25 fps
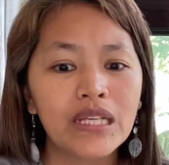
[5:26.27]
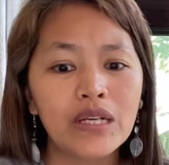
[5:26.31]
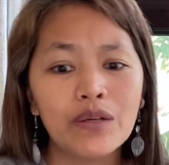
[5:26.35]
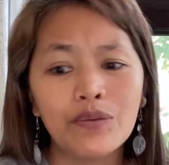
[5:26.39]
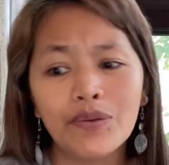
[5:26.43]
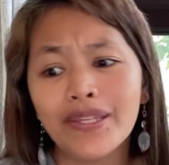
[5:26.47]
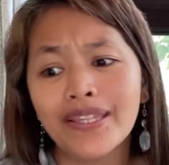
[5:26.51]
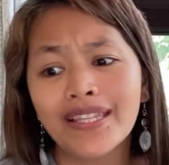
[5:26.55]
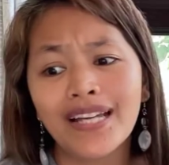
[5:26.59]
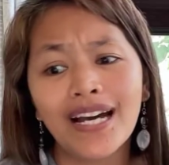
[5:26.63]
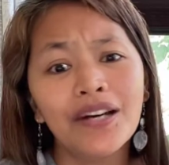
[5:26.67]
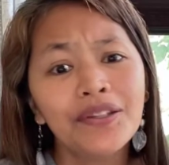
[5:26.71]

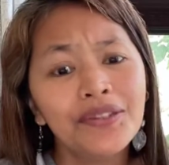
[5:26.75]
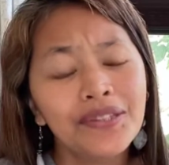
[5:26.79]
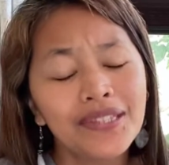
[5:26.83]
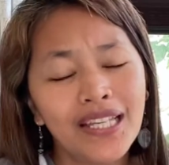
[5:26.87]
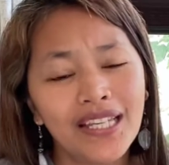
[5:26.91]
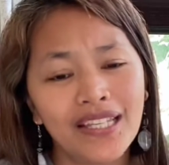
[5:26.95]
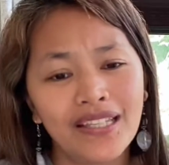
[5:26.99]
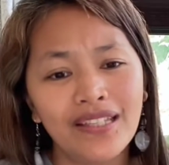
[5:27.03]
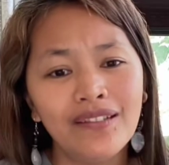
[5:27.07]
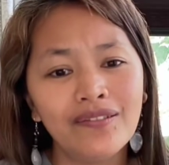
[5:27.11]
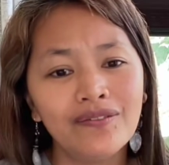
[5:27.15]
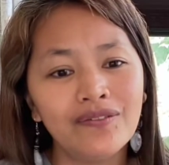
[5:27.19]
without
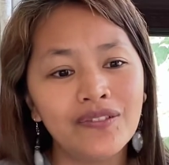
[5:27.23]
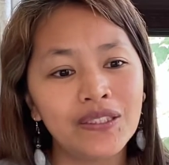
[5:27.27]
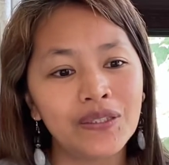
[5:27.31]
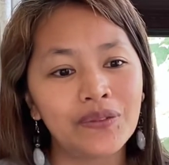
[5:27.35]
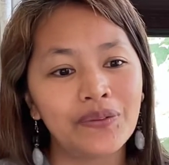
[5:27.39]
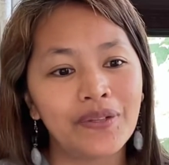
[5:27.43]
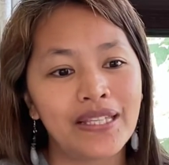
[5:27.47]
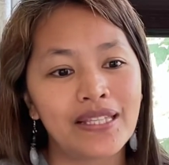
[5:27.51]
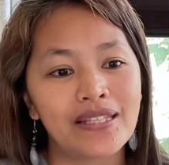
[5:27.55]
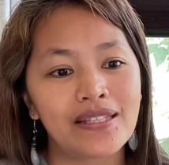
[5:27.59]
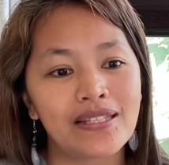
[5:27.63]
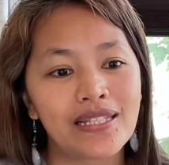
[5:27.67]
the
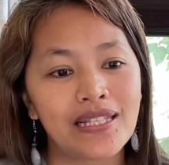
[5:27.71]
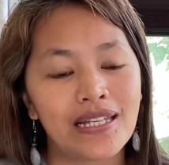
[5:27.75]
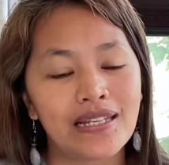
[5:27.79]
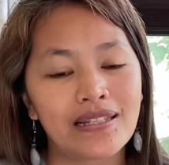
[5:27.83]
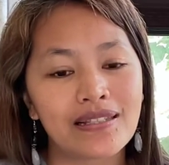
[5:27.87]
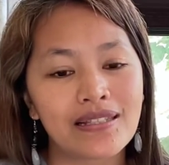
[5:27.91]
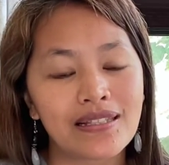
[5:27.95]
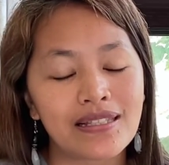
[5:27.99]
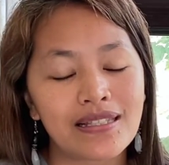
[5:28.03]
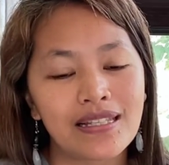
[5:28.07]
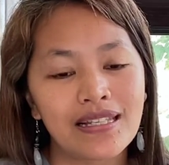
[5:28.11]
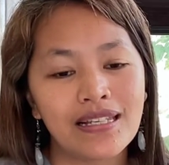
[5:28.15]

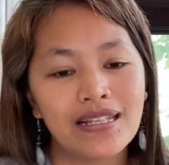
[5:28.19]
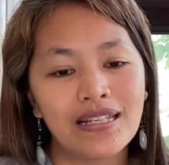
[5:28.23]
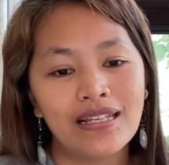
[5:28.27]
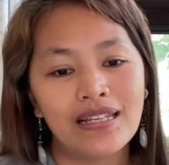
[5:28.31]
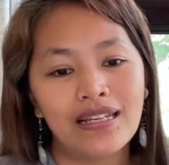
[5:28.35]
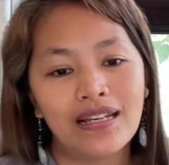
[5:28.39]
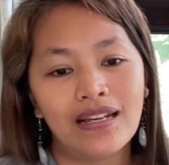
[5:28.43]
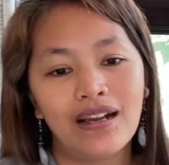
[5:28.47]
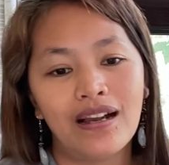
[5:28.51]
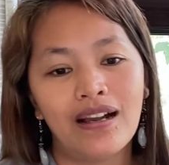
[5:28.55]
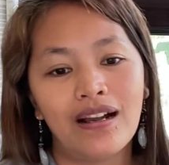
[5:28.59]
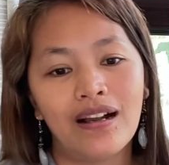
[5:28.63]
influences
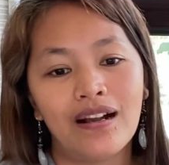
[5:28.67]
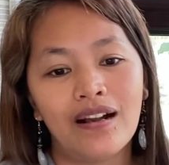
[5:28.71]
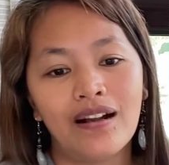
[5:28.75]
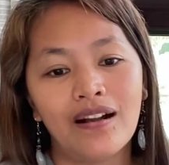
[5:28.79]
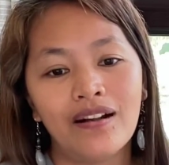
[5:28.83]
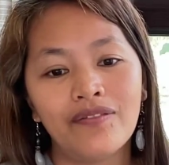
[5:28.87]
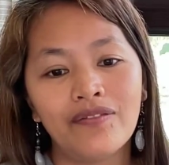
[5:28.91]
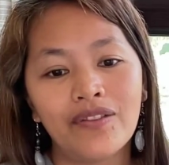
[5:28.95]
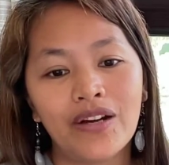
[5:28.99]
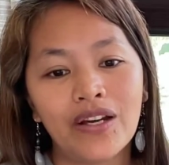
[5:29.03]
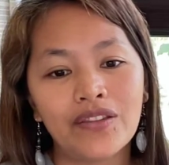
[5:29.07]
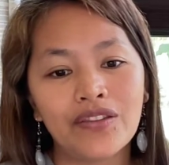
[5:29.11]

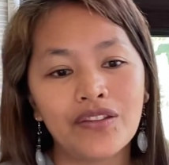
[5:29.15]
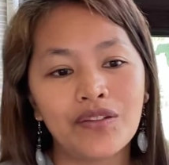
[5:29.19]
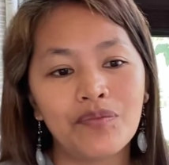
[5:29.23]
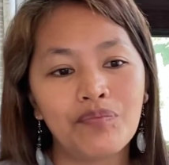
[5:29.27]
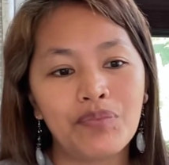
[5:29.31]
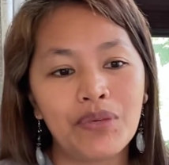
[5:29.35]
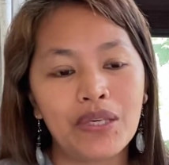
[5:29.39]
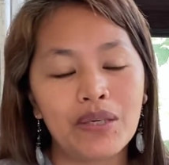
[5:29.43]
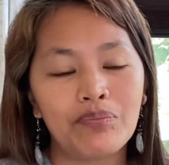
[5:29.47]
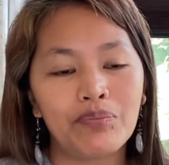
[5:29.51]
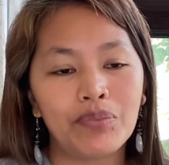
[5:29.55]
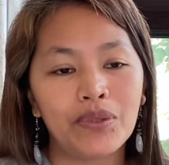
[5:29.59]
of
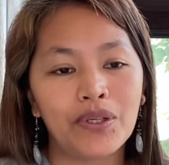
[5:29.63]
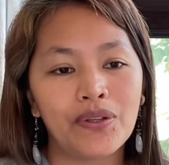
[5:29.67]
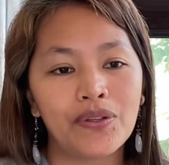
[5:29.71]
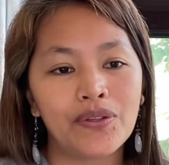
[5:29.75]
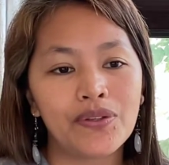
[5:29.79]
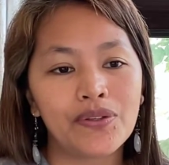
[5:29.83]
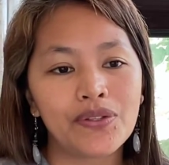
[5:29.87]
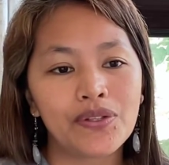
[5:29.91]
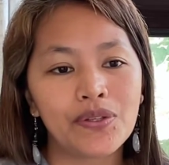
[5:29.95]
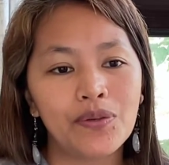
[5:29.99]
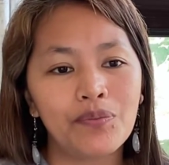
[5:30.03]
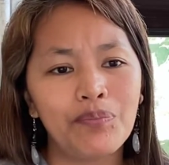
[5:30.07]
other
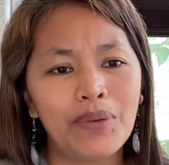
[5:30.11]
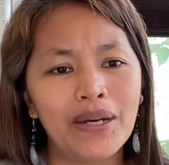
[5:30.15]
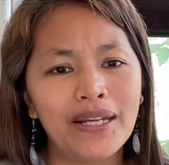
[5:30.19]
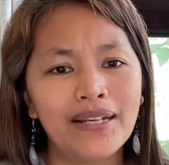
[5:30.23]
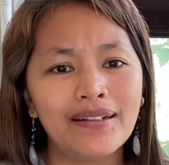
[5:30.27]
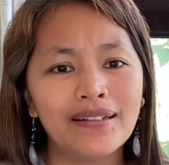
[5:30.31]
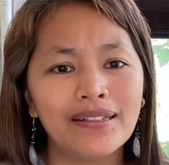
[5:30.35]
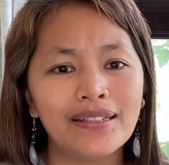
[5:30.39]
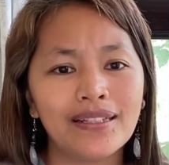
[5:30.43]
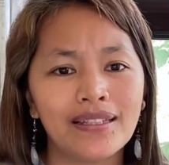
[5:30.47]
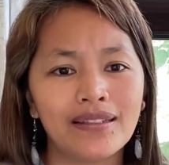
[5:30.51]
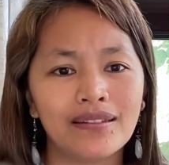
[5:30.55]
people. So,
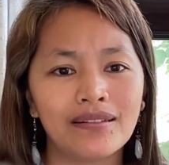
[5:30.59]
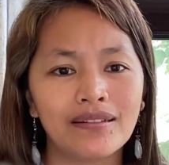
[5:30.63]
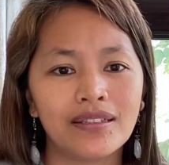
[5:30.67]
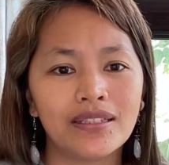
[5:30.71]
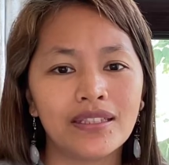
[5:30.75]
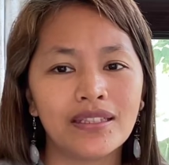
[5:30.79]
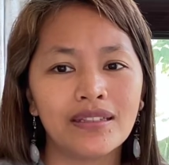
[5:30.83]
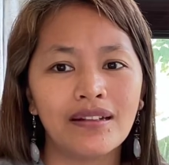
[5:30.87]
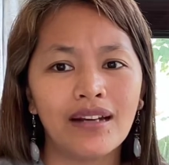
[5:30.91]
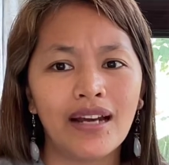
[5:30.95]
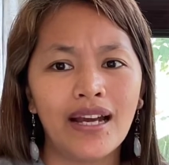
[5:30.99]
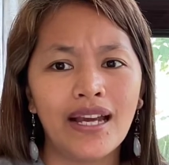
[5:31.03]
parang
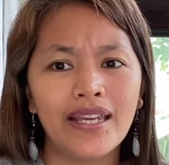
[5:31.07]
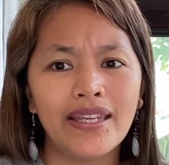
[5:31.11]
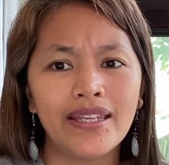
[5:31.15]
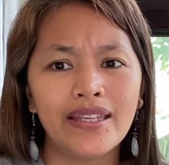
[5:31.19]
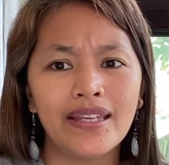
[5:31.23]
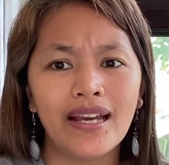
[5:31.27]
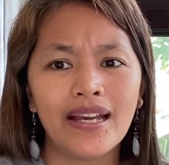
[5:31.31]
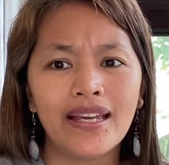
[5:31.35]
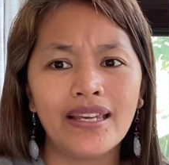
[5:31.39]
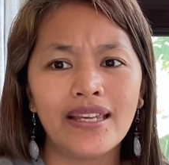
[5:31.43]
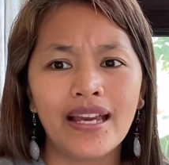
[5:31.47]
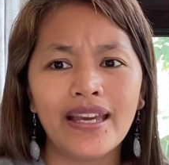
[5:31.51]
ganun. No?
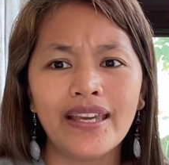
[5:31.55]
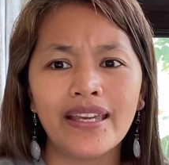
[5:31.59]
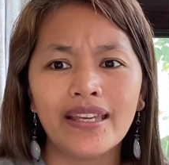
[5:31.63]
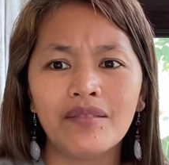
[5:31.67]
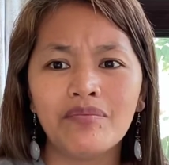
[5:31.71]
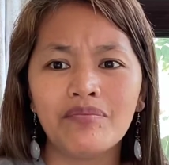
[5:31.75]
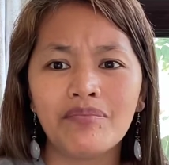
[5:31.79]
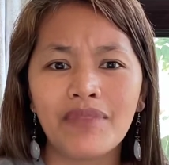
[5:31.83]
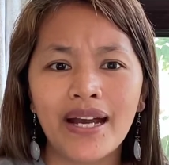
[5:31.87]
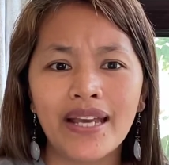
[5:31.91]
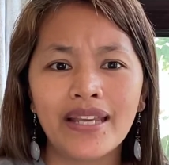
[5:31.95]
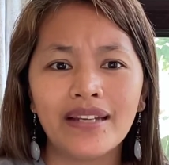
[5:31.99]
I
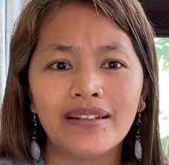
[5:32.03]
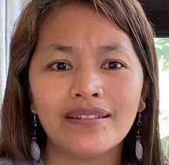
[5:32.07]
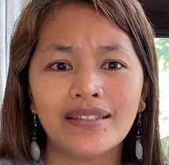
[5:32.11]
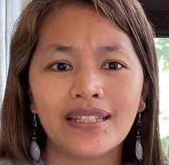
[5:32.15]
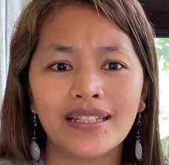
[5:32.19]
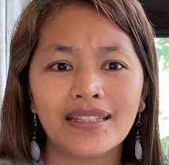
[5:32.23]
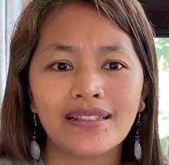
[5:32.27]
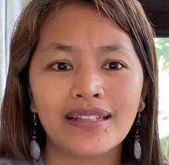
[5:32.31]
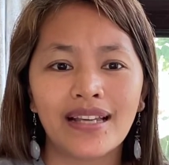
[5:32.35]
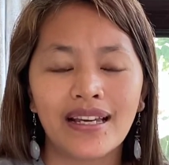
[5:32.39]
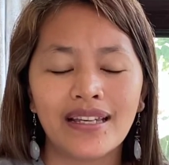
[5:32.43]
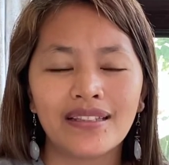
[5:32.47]
admire
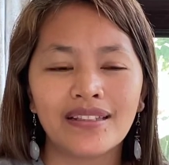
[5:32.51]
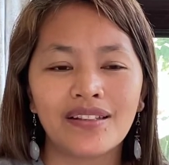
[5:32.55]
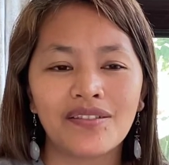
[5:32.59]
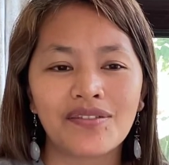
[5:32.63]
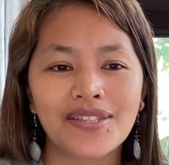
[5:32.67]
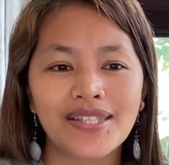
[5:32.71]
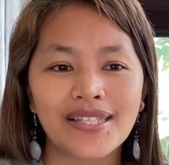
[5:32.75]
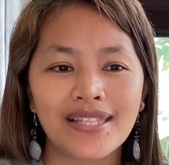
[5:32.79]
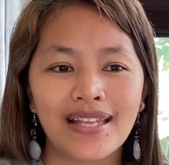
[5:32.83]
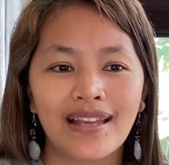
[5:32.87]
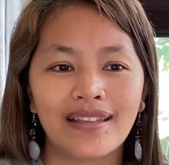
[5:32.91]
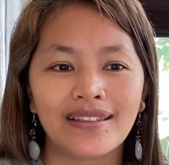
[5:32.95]
that kind
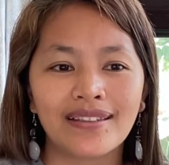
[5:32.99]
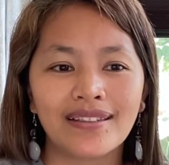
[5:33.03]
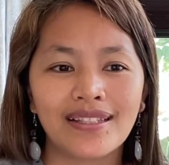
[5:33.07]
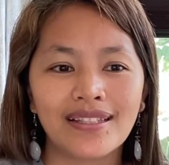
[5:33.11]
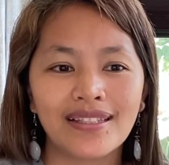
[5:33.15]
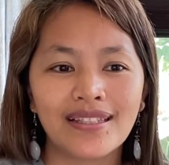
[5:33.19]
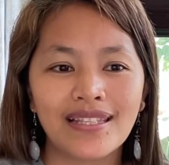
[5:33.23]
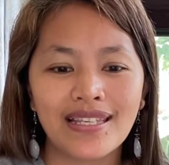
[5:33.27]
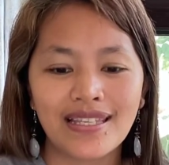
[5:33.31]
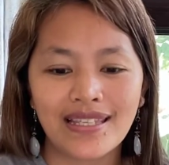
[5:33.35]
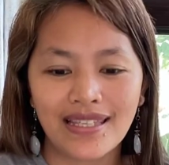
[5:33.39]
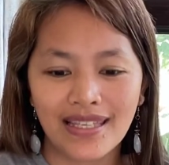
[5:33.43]
of stand,
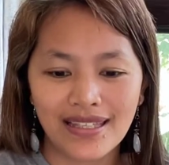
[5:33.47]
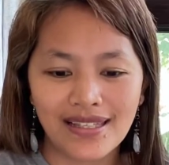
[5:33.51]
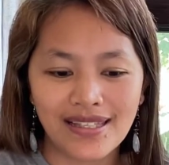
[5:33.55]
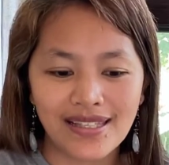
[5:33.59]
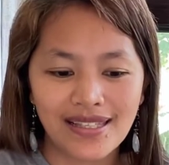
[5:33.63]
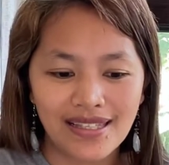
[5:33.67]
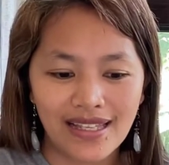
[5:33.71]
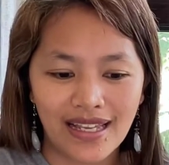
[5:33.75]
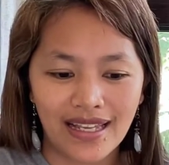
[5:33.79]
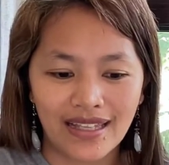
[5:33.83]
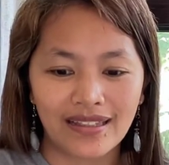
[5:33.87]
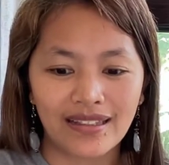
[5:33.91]
that he can
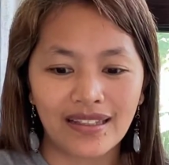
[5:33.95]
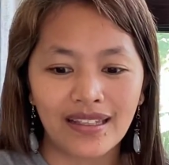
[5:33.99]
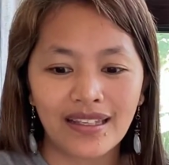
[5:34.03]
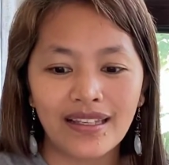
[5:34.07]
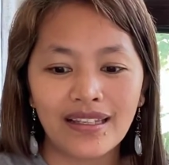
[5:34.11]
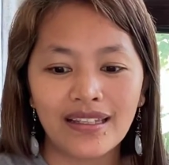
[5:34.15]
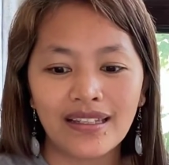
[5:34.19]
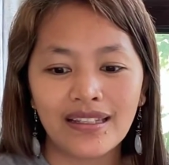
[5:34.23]
stand.